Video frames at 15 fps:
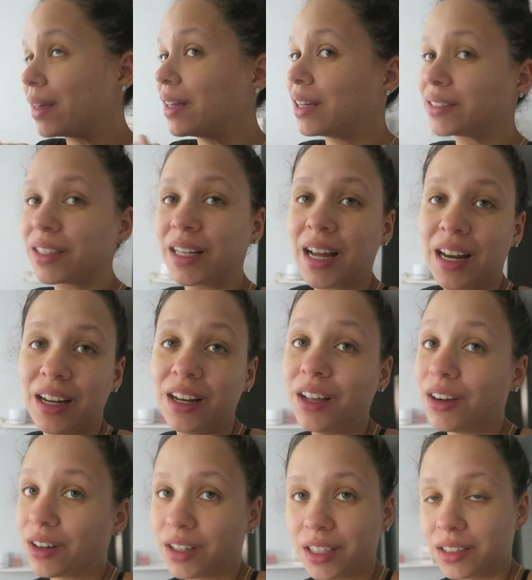Yesterday, I
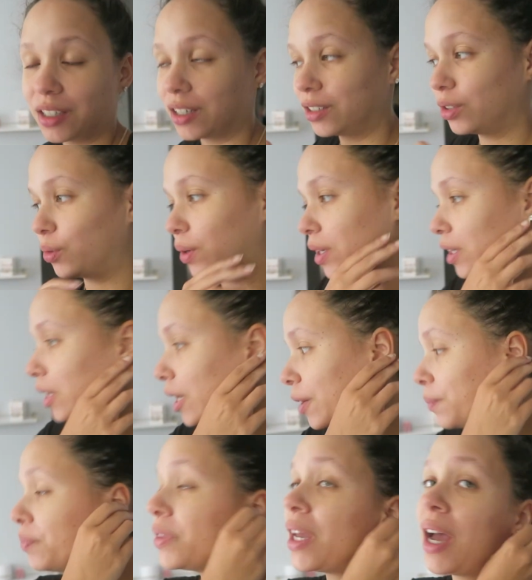literally didn't do anything.